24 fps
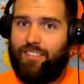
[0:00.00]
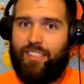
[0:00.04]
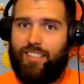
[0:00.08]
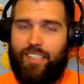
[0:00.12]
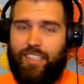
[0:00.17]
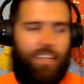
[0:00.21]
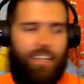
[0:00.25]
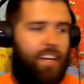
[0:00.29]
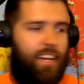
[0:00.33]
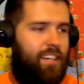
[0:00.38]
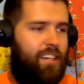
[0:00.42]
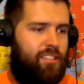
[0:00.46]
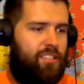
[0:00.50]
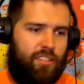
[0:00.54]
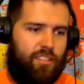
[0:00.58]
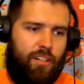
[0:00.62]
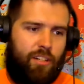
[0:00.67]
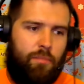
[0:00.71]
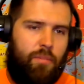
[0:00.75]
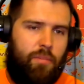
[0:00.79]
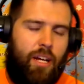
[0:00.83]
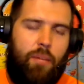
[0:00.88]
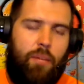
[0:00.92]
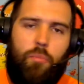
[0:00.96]
Yeah, just
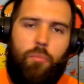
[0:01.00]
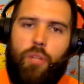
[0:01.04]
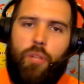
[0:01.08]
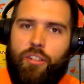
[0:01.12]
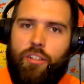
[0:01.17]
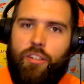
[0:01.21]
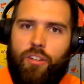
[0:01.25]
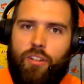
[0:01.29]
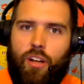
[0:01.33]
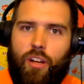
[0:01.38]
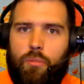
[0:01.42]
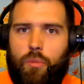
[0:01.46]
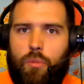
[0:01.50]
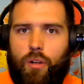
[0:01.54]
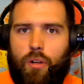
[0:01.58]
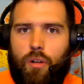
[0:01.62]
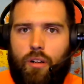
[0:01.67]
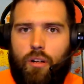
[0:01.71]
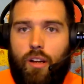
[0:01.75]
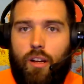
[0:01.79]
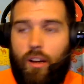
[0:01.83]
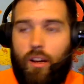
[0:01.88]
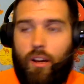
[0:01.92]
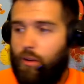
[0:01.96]
come down, bring your logbook.
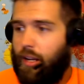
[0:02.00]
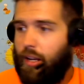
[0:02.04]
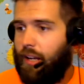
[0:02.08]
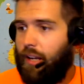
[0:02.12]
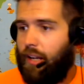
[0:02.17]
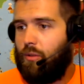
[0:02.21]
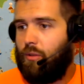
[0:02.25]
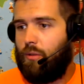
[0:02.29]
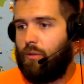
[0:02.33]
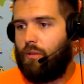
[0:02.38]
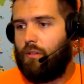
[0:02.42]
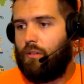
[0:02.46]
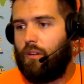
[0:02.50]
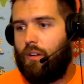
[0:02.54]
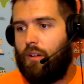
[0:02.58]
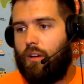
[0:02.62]
Okay, cool.